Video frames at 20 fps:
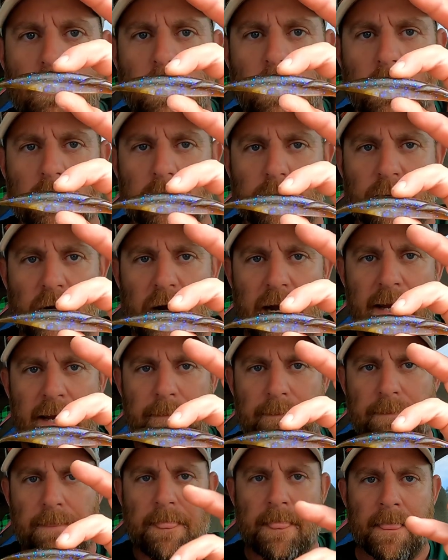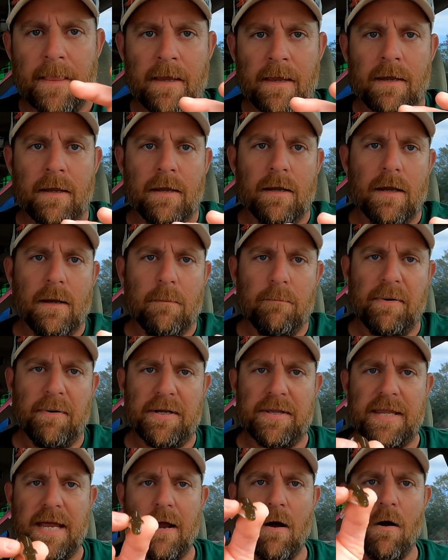column, right?
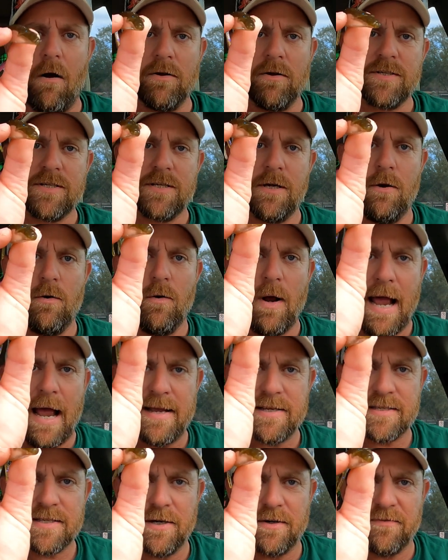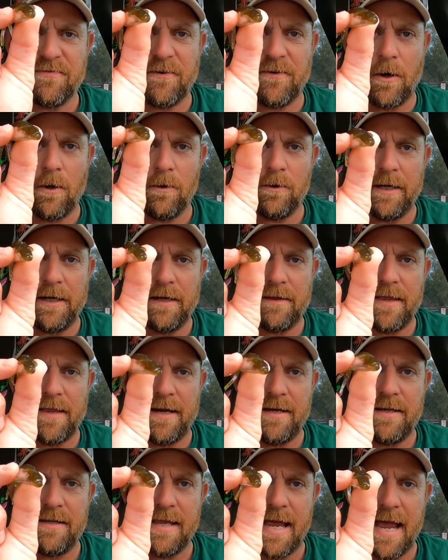But they also, as they're falling,
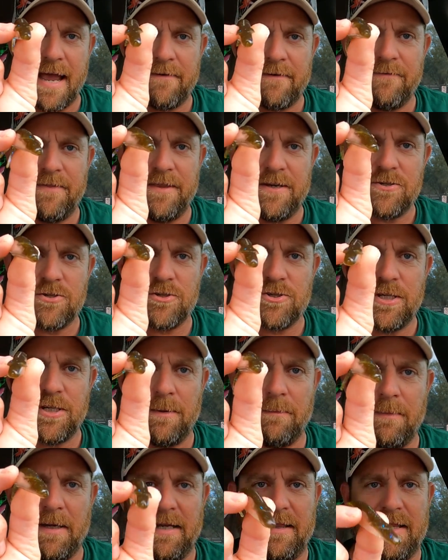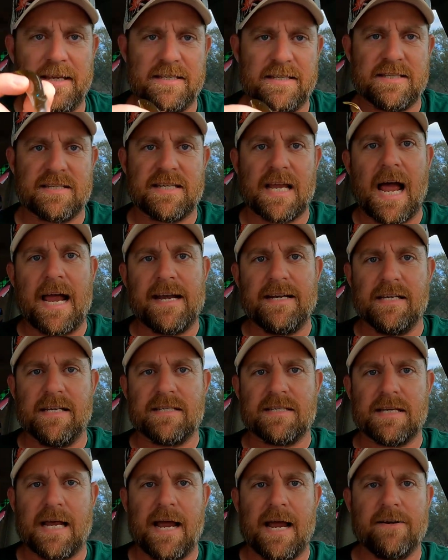they have this shimmy, this
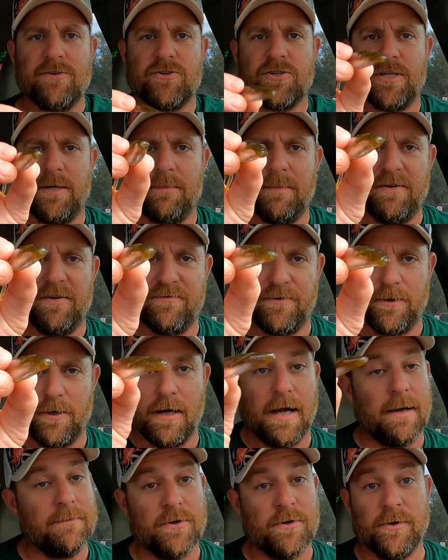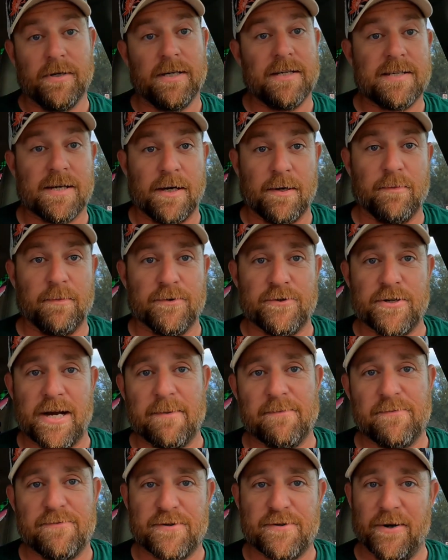side-to-side shimmy fall. I'm doing a terrible
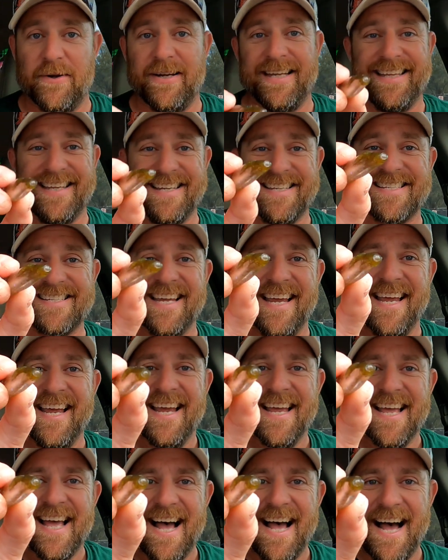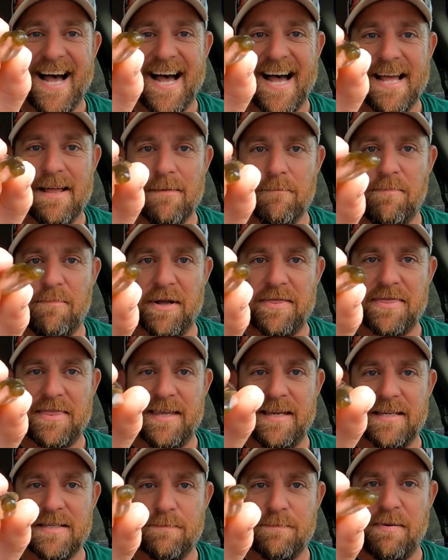job of showing this. But
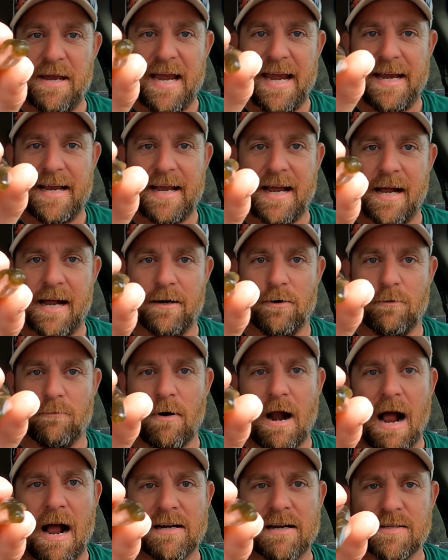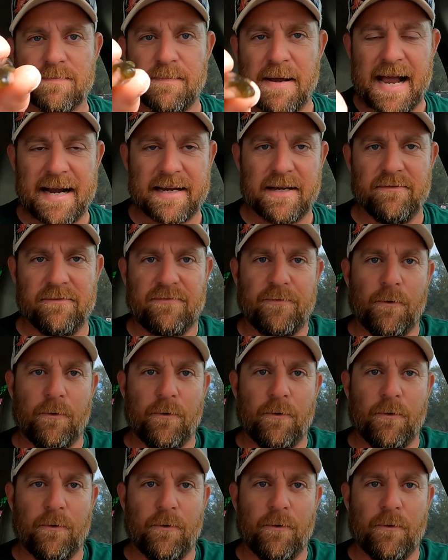this bait kind of rocks back and